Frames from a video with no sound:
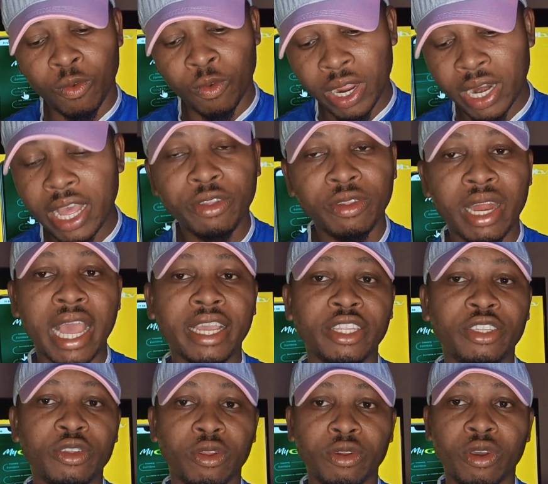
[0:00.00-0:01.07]
Whether you
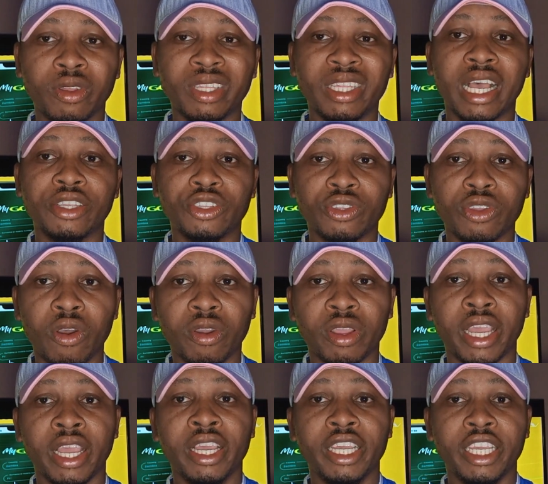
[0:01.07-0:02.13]
like it or not, that
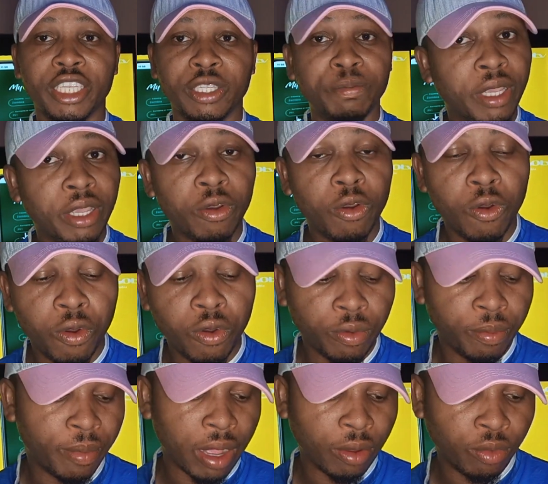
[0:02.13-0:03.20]
song is being
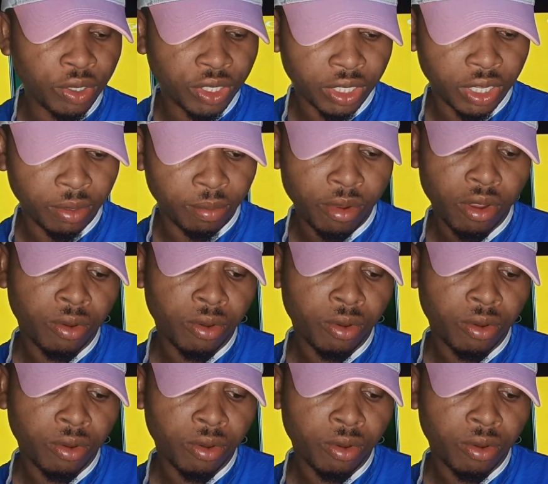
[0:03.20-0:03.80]
owned by Wizkid.